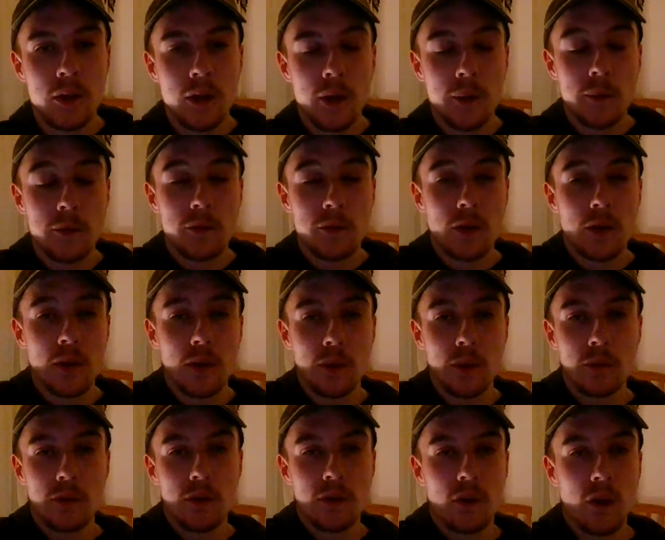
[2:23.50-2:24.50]
it
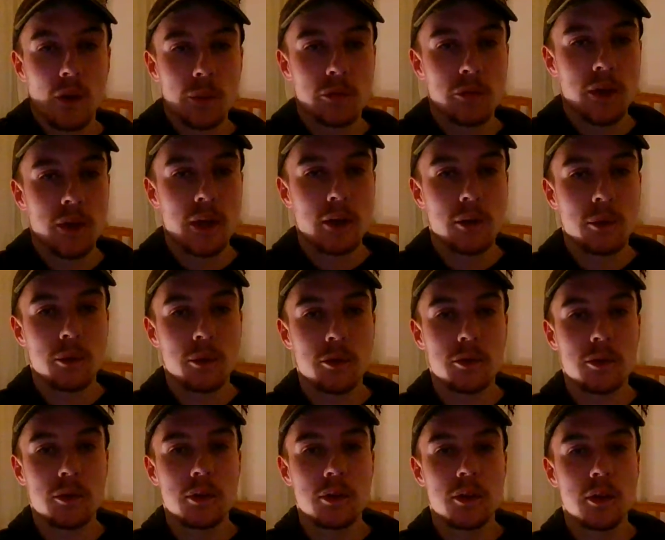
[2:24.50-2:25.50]
was a top set. It
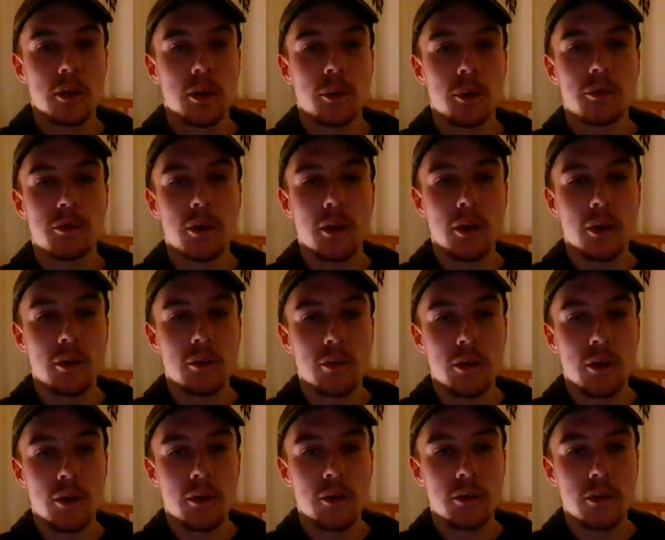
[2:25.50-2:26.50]
was very,
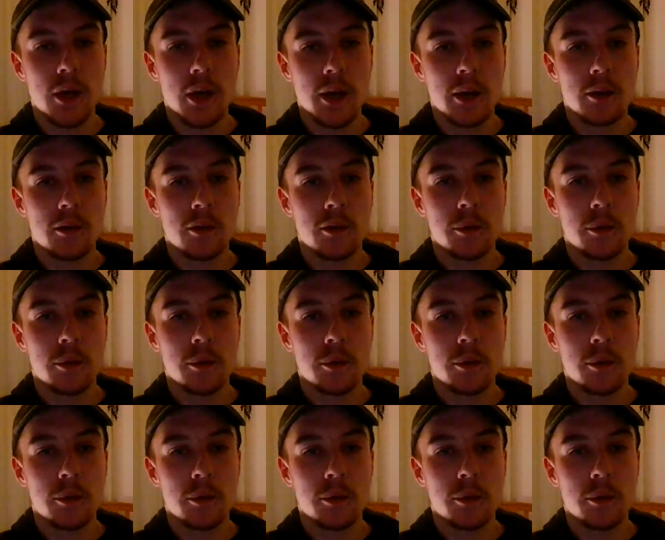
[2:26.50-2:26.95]
very tight.